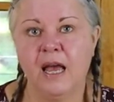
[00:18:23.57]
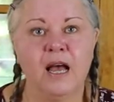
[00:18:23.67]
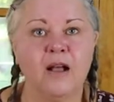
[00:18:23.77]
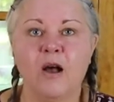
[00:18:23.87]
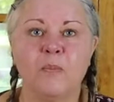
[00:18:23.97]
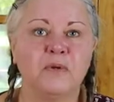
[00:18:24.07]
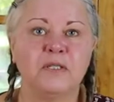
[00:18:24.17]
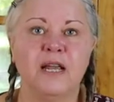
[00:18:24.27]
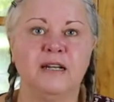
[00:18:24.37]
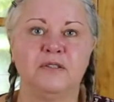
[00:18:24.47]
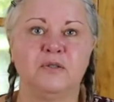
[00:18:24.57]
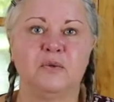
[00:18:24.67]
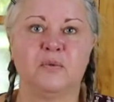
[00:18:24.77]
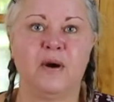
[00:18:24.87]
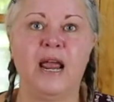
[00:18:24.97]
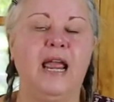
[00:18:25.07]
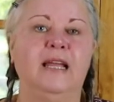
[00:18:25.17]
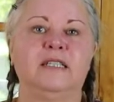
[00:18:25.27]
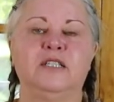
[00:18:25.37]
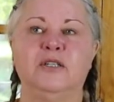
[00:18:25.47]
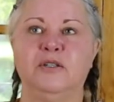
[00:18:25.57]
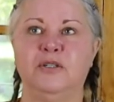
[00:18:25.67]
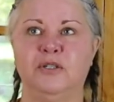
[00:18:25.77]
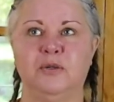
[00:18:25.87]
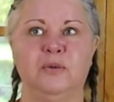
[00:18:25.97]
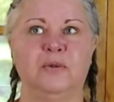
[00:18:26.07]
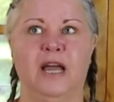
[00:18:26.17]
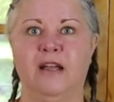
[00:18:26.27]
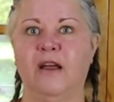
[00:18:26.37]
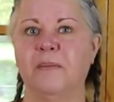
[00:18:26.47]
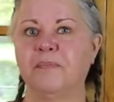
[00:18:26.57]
A couples night is great to do like